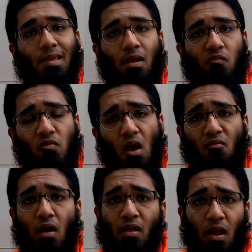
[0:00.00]
If you
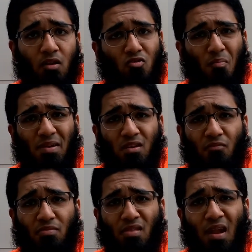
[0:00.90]
have a, a little bit
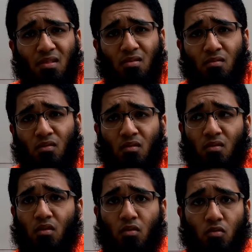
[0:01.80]
of sense,
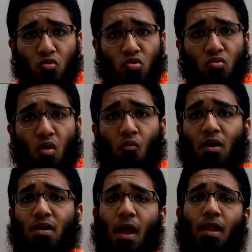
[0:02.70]
you should know
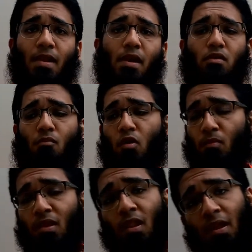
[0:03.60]
what the hell late summer
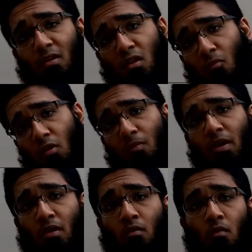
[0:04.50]
mean. Late summer
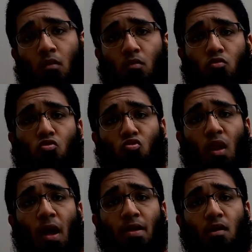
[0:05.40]
mean
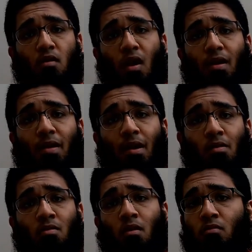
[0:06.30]
July or
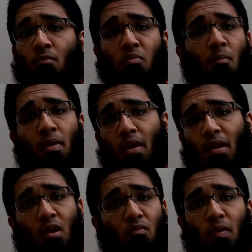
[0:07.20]
August. September
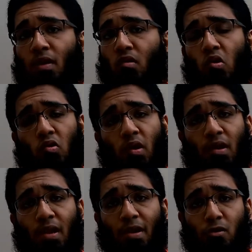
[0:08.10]
cannot be included
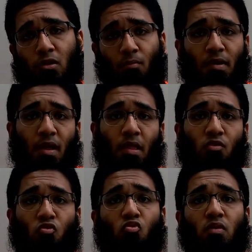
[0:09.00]
in late summer
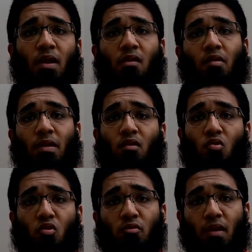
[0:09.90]
and June cannot
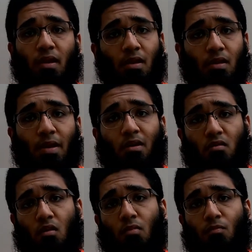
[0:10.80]
include in late
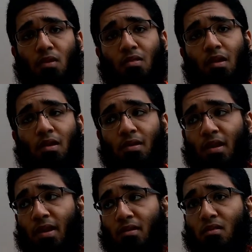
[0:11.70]
summer. Basically
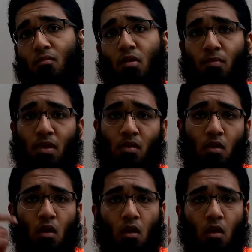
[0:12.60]
late summer mean